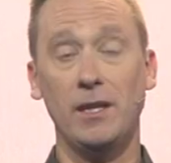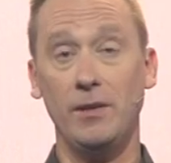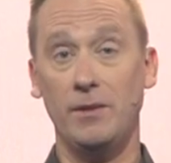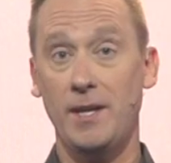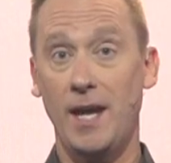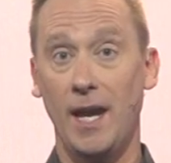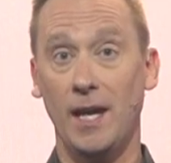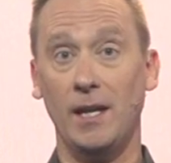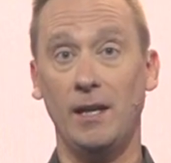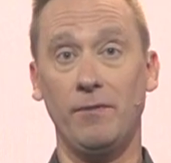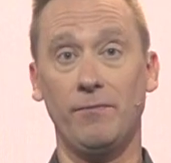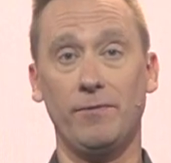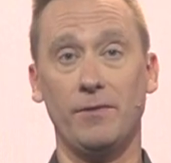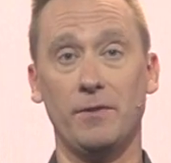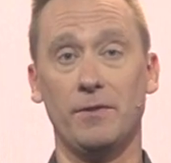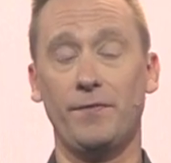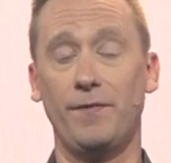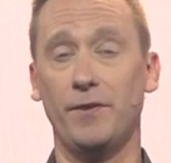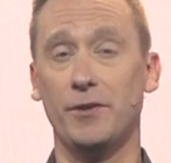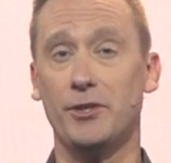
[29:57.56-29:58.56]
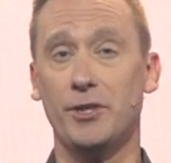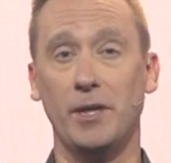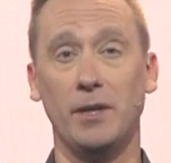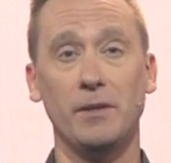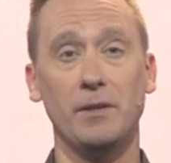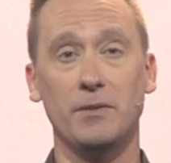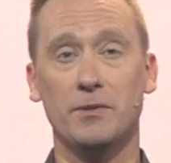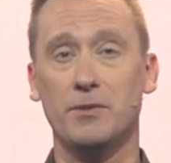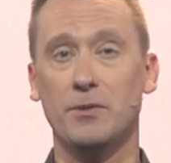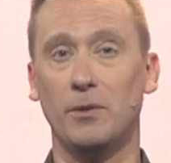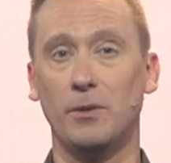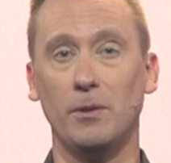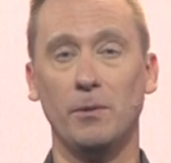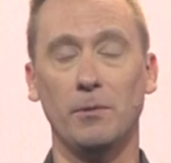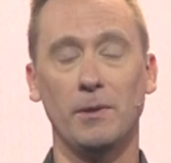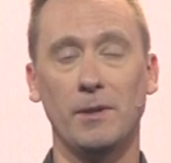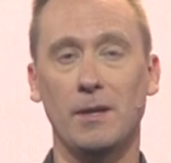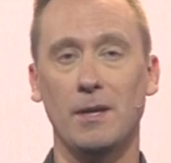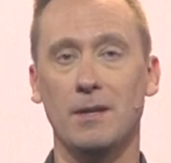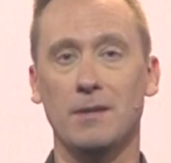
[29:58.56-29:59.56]
you, Danny, for sharing your story
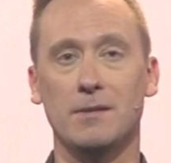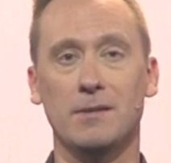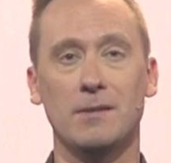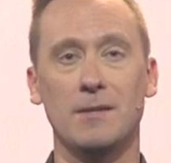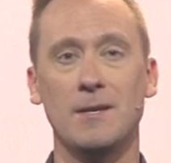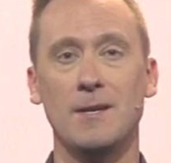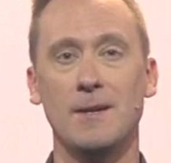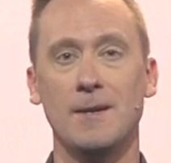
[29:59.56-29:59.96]
with us.